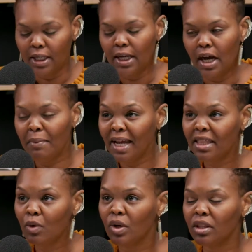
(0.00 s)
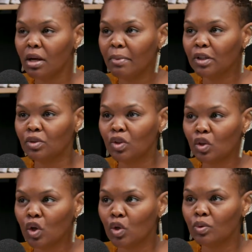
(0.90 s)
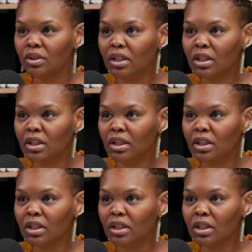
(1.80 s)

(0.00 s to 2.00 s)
And I think one thing about student loans